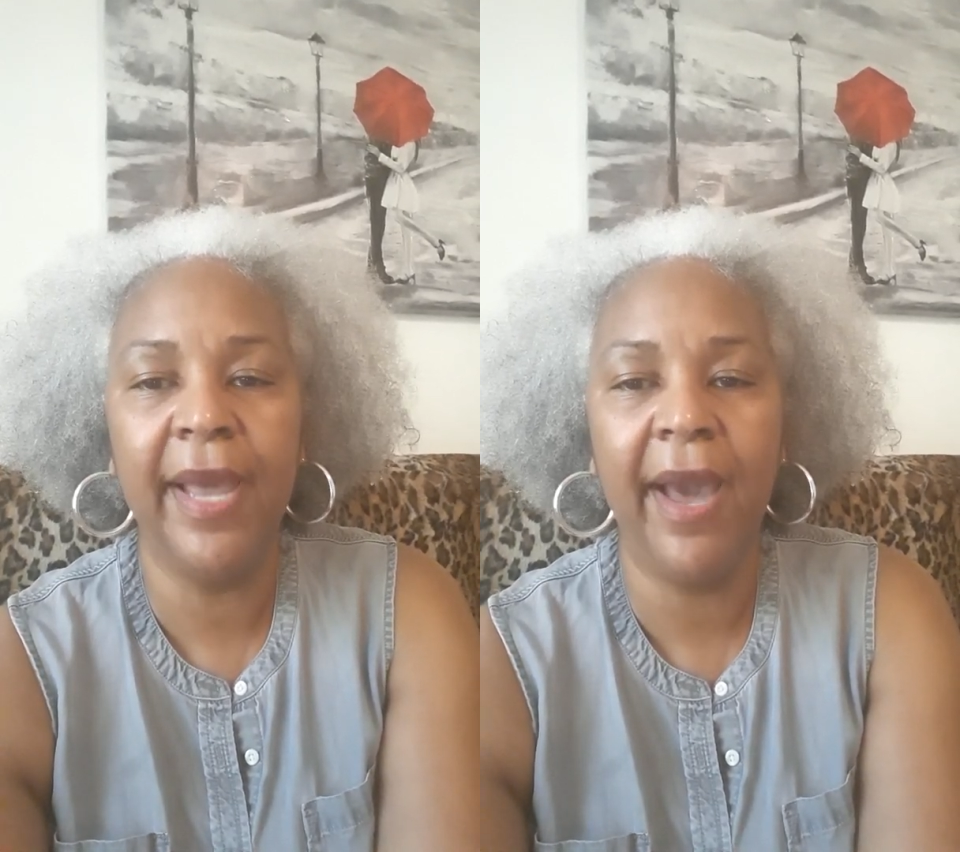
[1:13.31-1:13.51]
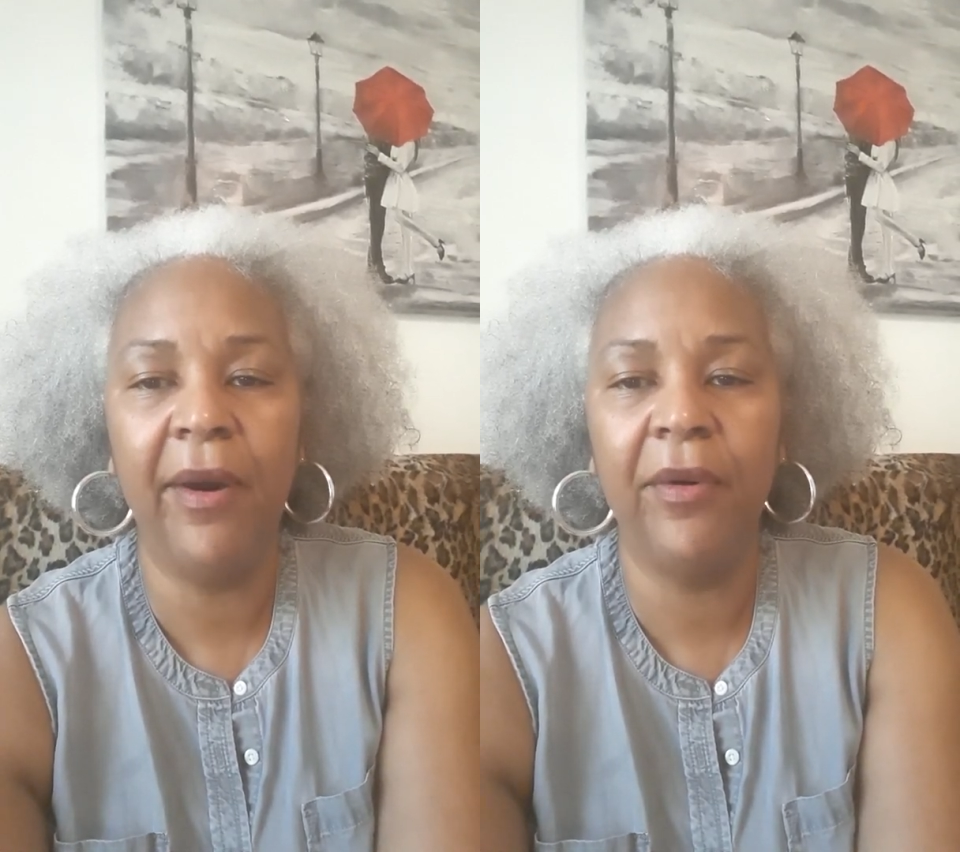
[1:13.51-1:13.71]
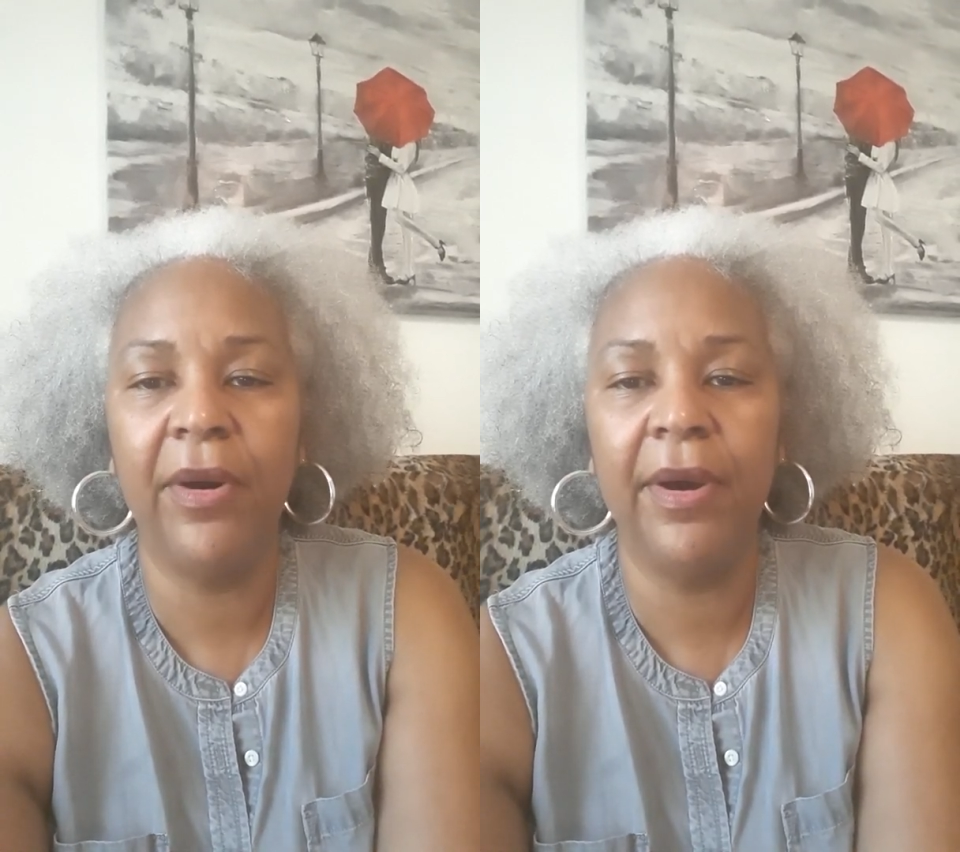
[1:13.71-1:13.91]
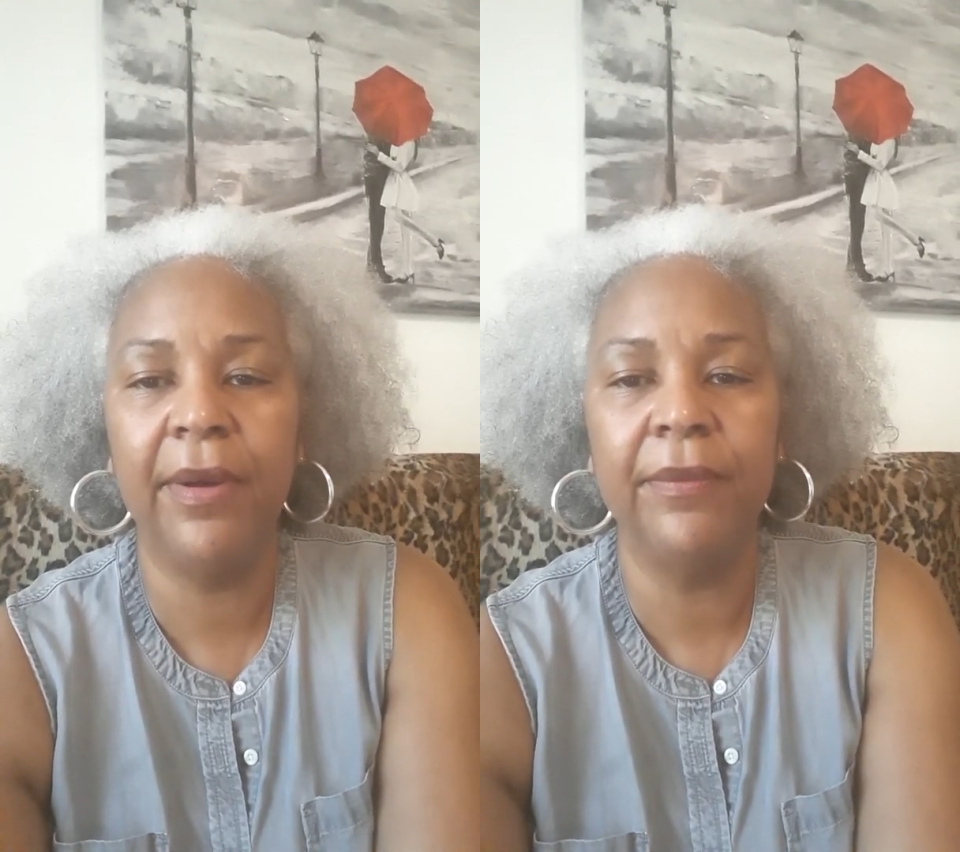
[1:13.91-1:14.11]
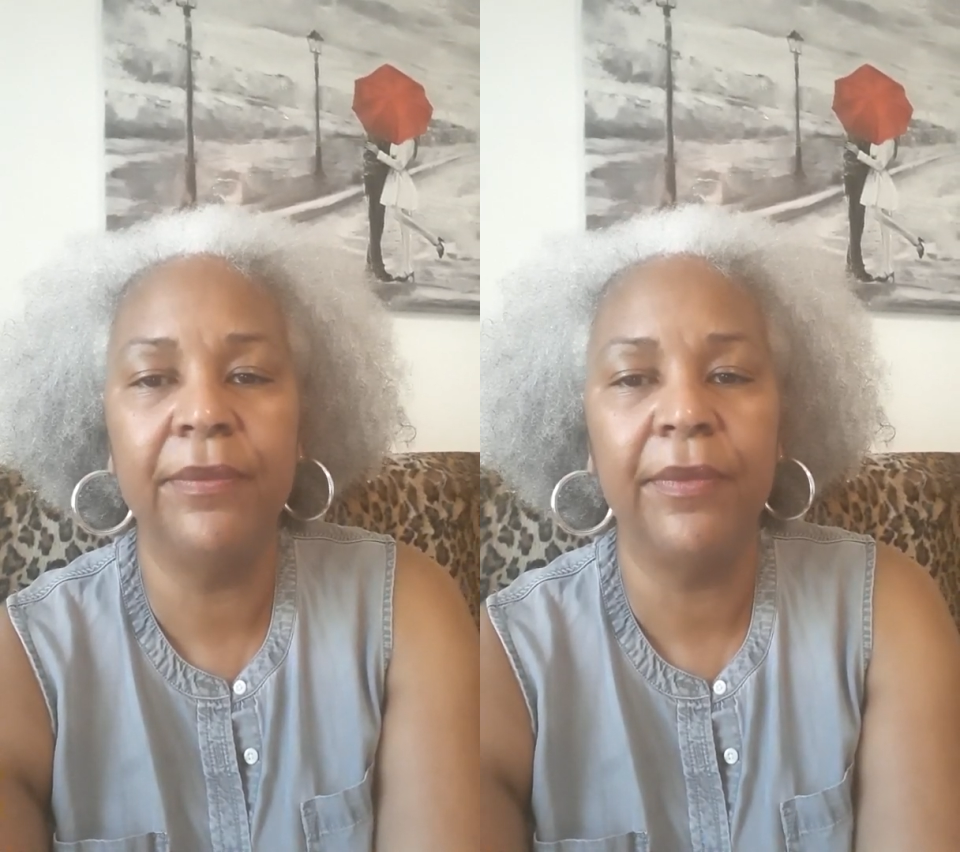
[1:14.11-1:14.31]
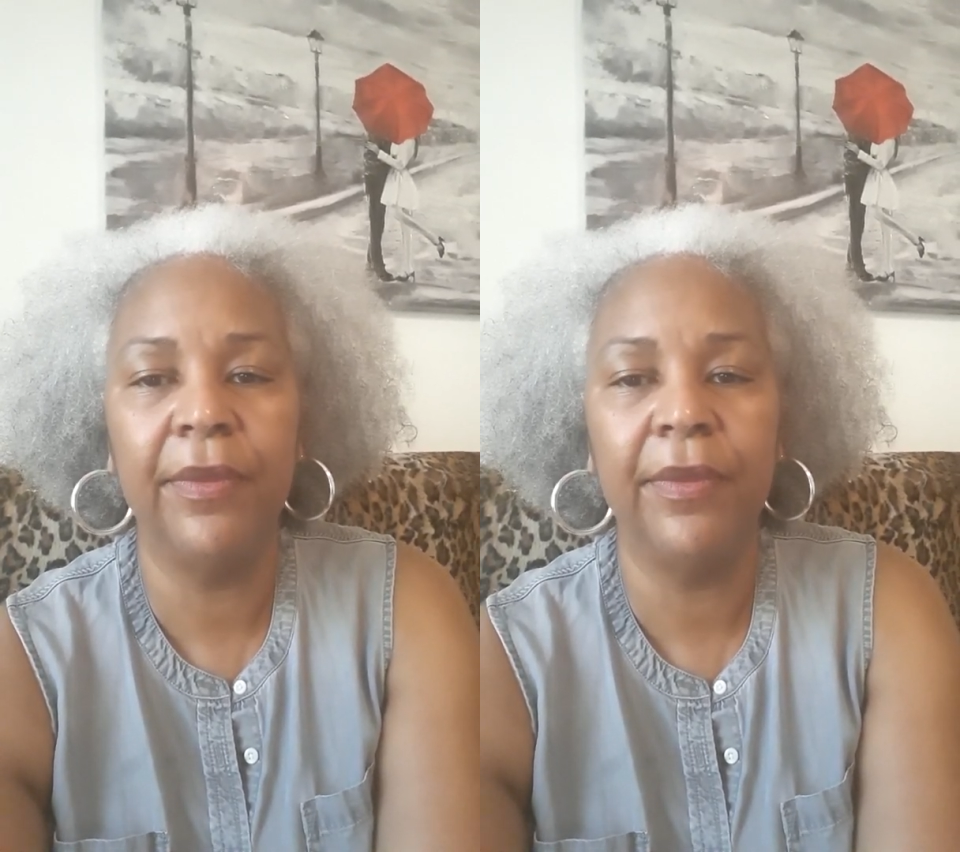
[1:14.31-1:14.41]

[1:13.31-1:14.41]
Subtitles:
how